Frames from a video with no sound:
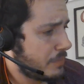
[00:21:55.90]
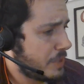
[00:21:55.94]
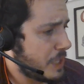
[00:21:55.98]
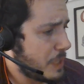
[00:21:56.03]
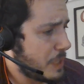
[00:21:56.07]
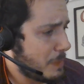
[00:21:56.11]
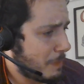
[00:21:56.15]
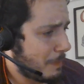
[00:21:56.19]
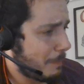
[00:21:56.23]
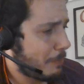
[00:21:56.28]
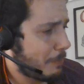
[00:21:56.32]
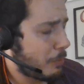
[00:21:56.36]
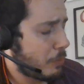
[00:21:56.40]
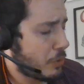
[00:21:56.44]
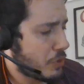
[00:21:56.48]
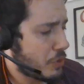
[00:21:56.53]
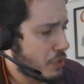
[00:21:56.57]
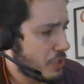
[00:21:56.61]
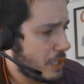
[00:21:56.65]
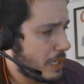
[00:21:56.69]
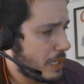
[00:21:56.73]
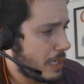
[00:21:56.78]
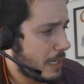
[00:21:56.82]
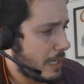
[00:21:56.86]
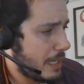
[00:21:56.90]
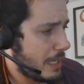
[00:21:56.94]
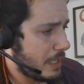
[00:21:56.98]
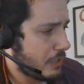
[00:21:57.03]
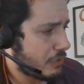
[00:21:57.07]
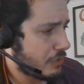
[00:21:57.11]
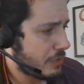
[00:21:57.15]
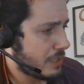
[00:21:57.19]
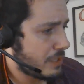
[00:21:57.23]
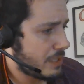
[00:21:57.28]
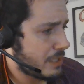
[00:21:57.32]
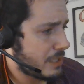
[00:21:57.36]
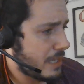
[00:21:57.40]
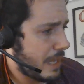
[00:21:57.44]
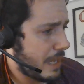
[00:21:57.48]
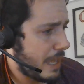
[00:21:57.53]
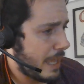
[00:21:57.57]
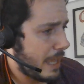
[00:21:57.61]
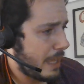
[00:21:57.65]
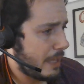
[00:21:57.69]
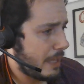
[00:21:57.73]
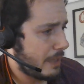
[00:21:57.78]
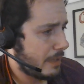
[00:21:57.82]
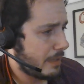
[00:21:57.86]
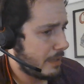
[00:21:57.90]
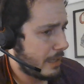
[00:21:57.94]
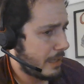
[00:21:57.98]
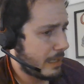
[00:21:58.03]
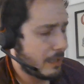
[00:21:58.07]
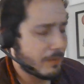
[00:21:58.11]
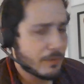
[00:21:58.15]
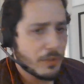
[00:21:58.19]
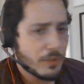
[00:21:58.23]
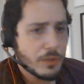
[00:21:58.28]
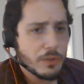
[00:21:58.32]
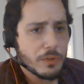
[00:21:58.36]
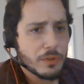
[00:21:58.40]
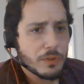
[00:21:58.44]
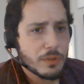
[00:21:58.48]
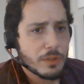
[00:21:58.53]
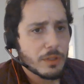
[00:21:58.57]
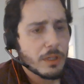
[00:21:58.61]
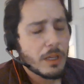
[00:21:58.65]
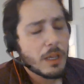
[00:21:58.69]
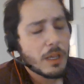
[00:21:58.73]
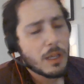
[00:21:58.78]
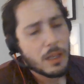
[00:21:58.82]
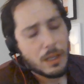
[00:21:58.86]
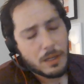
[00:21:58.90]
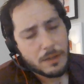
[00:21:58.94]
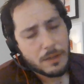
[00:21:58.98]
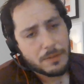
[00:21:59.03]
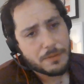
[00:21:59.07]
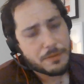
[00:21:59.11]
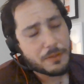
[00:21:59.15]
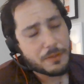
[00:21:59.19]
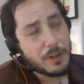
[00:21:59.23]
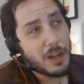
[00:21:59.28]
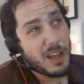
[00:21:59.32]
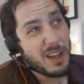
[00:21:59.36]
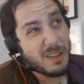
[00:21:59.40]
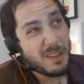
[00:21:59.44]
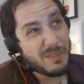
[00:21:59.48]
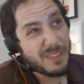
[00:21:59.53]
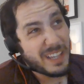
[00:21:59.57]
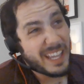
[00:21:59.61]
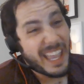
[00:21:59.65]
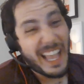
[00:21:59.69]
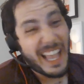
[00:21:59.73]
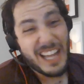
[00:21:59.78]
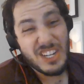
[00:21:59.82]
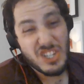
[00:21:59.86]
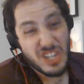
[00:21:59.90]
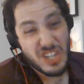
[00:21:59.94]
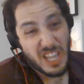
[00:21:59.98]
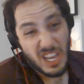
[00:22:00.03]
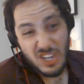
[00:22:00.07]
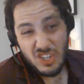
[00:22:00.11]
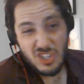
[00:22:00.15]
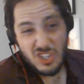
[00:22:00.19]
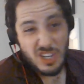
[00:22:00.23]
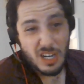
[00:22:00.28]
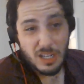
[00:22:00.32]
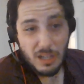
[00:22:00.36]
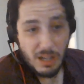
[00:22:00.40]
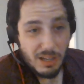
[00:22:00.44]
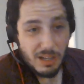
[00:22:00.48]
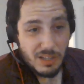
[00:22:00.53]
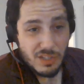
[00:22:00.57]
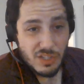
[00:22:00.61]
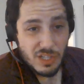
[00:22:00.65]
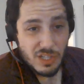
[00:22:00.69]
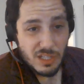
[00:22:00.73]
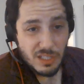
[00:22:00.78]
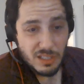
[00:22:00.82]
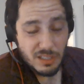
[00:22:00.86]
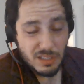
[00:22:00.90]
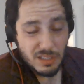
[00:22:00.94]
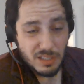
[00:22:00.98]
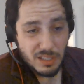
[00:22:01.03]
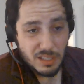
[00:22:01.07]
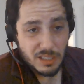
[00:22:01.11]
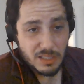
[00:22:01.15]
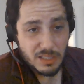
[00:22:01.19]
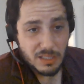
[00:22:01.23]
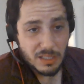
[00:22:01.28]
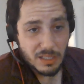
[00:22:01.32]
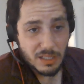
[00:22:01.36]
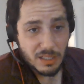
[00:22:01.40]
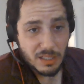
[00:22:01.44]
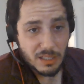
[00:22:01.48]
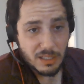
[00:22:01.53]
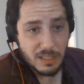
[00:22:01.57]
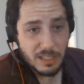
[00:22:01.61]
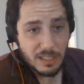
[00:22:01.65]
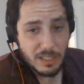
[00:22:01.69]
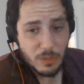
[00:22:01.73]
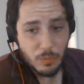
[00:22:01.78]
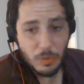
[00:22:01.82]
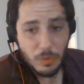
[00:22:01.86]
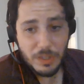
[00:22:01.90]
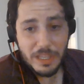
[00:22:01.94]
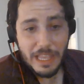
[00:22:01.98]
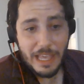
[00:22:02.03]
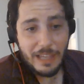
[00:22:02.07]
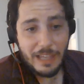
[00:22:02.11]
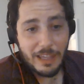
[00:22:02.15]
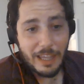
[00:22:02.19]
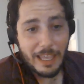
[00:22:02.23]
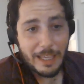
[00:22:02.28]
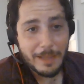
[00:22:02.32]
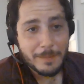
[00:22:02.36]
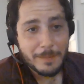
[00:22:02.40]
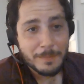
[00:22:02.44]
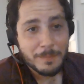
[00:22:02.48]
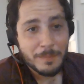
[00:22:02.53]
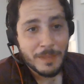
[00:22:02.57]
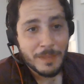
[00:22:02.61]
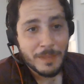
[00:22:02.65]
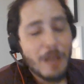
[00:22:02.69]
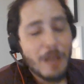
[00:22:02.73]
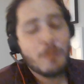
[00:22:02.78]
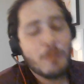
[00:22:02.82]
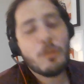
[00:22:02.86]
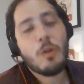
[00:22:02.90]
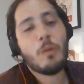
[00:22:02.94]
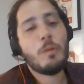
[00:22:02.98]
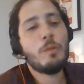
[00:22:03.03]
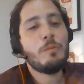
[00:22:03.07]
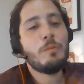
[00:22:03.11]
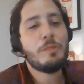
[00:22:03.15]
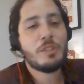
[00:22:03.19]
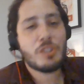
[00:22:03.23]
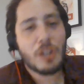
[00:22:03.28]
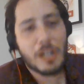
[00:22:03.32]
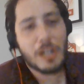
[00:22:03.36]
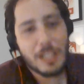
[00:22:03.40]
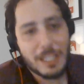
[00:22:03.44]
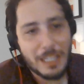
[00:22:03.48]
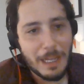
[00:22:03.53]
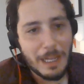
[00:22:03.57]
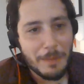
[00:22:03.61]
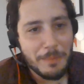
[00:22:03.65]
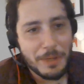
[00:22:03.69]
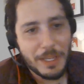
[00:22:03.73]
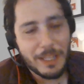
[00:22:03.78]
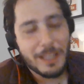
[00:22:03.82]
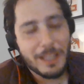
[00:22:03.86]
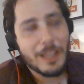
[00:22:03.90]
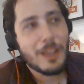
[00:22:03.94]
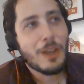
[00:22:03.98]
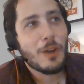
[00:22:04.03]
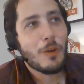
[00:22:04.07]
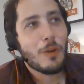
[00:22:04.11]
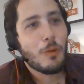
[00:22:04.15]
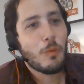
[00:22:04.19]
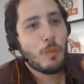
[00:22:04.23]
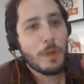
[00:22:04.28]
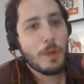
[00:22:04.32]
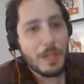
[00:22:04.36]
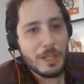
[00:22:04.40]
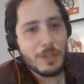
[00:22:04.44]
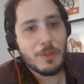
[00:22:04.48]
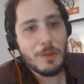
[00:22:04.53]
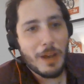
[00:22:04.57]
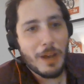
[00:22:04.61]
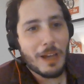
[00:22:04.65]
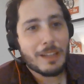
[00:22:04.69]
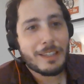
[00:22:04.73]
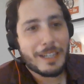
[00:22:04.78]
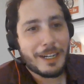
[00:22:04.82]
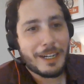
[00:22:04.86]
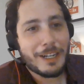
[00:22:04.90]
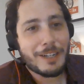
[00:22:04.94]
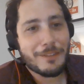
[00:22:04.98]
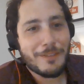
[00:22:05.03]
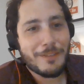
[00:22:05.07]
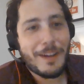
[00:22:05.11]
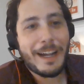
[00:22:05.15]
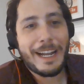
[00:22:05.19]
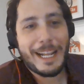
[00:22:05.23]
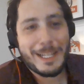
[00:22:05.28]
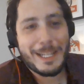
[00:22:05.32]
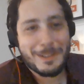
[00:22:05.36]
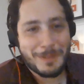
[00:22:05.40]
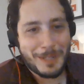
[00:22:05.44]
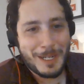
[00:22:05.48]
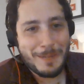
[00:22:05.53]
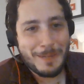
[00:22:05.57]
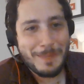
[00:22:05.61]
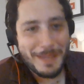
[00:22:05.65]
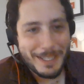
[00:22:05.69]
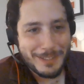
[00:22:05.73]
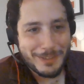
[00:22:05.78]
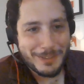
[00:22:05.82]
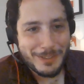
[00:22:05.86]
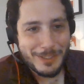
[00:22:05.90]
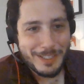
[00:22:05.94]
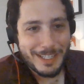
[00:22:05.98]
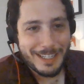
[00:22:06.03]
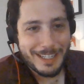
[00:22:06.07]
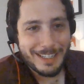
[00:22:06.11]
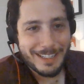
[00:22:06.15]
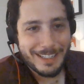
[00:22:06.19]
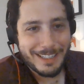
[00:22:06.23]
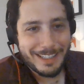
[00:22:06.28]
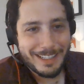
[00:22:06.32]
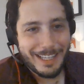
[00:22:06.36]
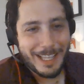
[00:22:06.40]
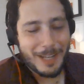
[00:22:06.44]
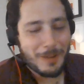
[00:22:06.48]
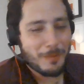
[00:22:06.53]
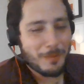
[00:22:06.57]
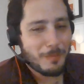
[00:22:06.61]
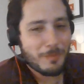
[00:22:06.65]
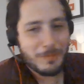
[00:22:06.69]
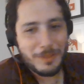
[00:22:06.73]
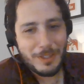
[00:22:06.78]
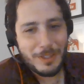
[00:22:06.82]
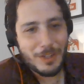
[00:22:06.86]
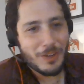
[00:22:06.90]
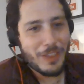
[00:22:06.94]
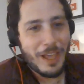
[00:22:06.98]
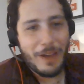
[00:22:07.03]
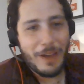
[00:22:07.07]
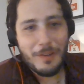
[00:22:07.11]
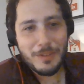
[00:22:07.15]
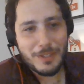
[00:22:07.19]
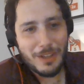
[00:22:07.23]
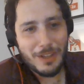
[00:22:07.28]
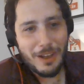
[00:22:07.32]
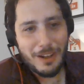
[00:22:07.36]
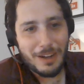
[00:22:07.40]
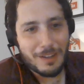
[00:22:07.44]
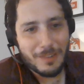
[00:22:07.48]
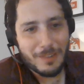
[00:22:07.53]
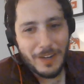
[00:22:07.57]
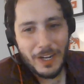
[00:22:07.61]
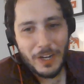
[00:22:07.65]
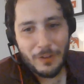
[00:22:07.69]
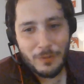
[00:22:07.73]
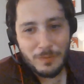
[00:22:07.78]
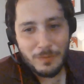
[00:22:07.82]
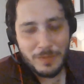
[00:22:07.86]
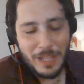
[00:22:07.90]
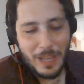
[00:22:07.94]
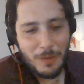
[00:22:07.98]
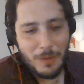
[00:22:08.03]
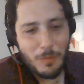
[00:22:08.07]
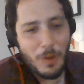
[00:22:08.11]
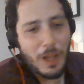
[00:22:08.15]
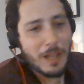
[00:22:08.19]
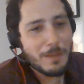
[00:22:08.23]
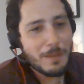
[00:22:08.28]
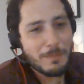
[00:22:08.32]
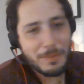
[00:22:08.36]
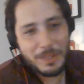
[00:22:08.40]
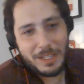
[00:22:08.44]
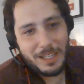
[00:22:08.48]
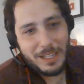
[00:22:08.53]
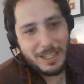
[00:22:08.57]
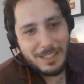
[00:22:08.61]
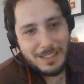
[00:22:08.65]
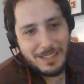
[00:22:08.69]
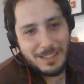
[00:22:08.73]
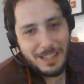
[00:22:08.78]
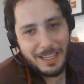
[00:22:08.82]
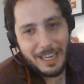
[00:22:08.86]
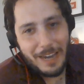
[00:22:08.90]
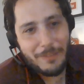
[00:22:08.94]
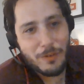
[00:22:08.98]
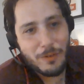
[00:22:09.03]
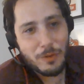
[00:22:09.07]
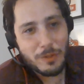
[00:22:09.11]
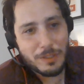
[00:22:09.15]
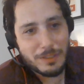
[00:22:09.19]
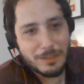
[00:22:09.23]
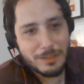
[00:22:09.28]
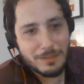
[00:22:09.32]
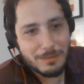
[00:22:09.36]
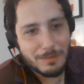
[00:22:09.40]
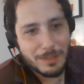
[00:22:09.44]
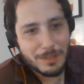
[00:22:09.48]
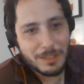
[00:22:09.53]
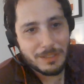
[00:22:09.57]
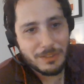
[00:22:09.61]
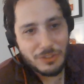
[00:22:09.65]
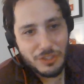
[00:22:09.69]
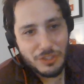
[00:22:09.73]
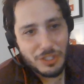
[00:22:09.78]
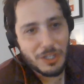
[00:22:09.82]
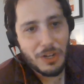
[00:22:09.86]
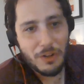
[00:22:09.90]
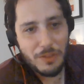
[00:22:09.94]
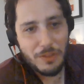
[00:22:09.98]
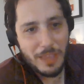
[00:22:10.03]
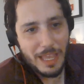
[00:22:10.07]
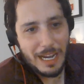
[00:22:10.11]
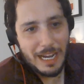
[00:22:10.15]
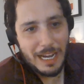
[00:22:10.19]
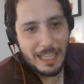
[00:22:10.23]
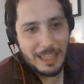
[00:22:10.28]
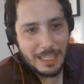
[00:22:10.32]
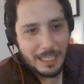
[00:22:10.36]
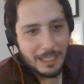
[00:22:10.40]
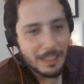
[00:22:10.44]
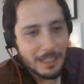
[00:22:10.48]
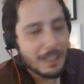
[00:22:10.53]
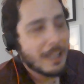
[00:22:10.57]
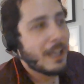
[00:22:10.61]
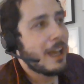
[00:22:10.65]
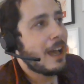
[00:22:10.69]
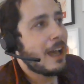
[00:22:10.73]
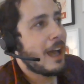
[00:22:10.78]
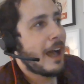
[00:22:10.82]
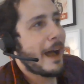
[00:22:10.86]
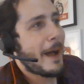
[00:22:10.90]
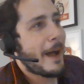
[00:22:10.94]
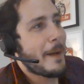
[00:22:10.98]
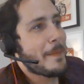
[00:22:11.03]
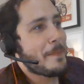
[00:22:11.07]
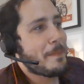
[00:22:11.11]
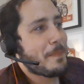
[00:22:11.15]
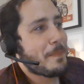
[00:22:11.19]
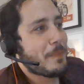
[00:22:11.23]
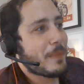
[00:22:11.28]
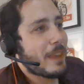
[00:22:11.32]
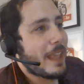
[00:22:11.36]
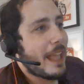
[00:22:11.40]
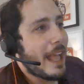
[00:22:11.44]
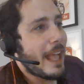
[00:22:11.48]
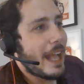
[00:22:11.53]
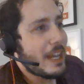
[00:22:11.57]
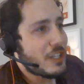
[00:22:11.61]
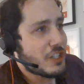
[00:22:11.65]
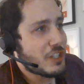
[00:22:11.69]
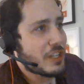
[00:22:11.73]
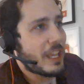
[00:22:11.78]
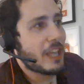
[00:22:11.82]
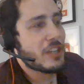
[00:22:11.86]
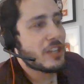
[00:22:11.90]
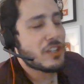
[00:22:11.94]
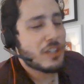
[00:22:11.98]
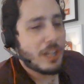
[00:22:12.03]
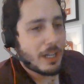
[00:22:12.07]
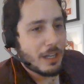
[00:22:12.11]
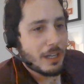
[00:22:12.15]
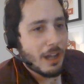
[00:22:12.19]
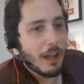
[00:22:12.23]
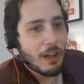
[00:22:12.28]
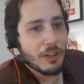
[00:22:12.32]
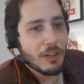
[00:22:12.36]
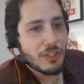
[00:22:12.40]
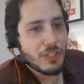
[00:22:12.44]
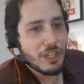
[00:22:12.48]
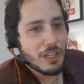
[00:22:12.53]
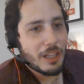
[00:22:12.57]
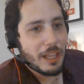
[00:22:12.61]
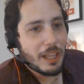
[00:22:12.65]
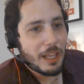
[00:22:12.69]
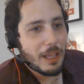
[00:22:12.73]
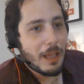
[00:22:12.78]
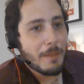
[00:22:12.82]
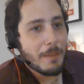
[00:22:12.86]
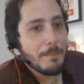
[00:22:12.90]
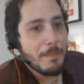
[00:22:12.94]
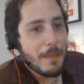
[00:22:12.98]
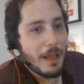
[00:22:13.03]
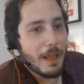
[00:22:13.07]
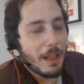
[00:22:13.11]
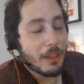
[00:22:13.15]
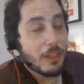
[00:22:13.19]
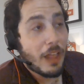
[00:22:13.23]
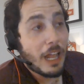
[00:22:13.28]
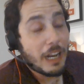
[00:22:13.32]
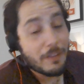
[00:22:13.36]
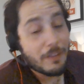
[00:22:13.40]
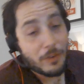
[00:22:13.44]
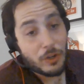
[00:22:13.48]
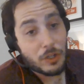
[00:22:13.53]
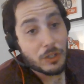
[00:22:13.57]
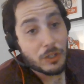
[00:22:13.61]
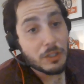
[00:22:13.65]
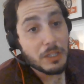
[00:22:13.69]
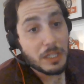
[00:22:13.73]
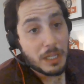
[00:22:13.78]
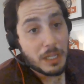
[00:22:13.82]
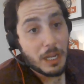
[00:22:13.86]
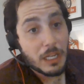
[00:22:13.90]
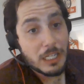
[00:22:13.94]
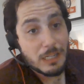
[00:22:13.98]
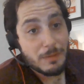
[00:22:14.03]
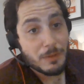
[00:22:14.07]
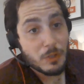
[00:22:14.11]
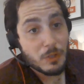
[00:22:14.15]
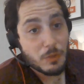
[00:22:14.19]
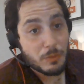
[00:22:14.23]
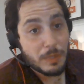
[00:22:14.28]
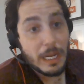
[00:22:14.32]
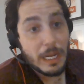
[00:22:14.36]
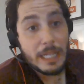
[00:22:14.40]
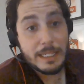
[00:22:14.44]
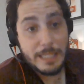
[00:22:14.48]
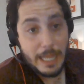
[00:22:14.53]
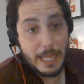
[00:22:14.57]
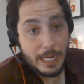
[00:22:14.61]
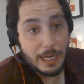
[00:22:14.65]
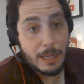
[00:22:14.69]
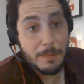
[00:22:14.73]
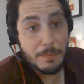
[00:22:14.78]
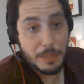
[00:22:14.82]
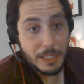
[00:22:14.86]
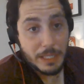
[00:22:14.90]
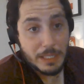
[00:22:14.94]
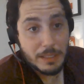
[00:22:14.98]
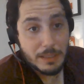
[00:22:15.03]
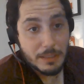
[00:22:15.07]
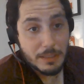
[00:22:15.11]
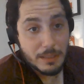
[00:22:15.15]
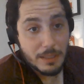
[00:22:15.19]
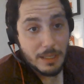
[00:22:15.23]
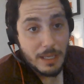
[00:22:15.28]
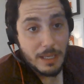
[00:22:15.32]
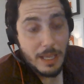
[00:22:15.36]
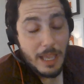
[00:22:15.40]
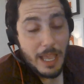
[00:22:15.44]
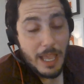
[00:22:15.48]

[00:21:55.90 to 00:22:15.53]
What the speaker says: disproportionate interest and kind of use from like education technology is one that like, well, when we started the company, we knew healthcare and finance were going to be interested. Like, that was on our radar from day one because like everyone should know that, I think. Education technology, like a lot of our early customers were ed tech companies.